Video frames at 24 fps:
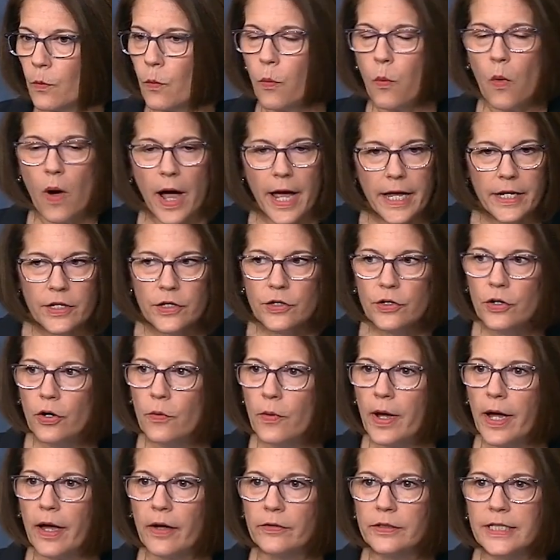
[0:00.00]
Why do you
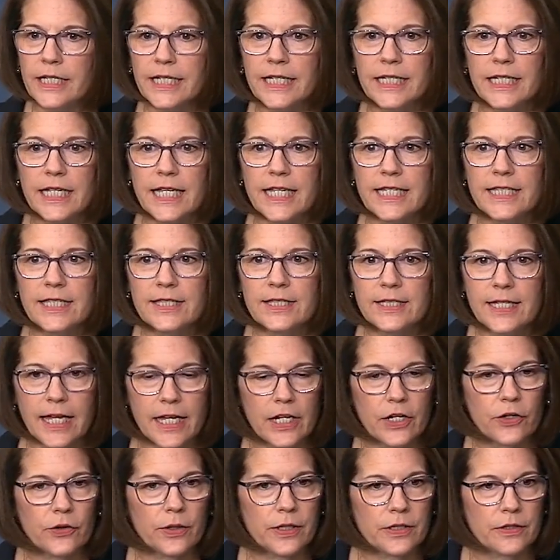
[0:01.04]
go out and
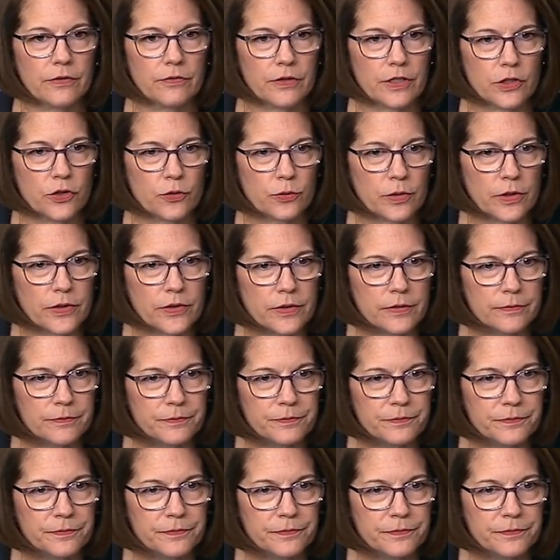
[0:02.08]
scare individuals.